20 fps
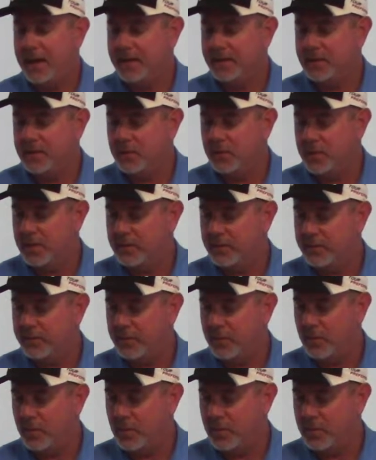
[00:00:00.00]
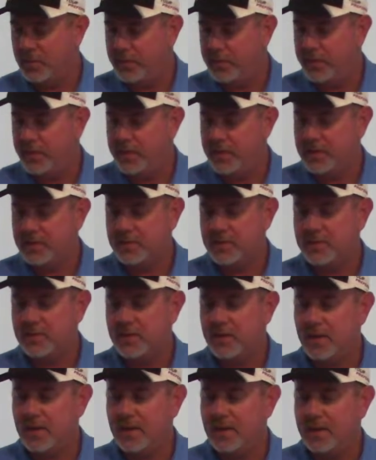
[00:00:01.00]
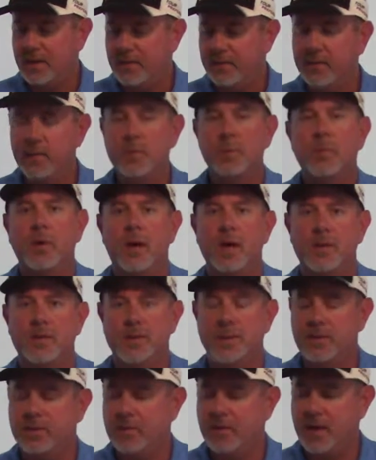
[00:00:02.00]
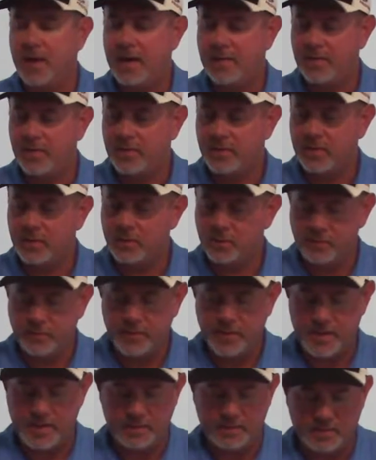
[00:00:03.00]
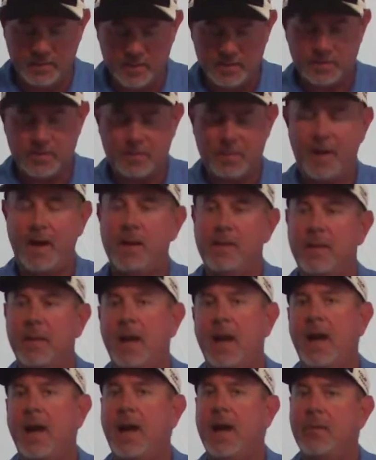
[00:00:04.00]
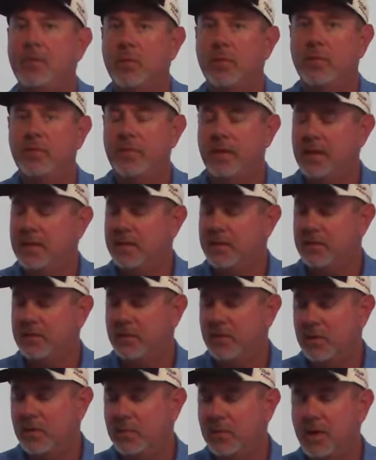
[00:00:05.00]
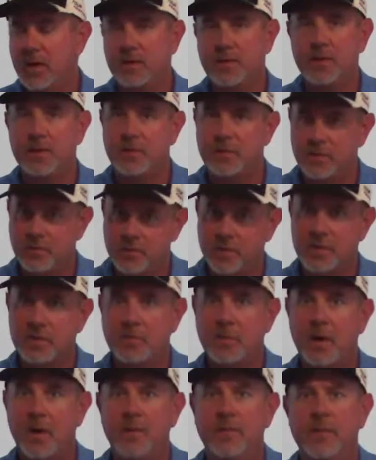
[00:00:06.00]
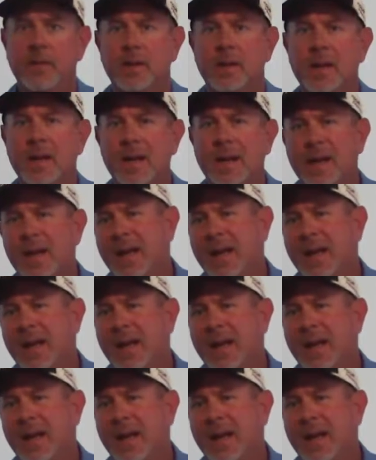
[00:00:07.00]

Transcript: I do it for this food processor. Everything will fit, this amount that I have will fit in this food processor just perfect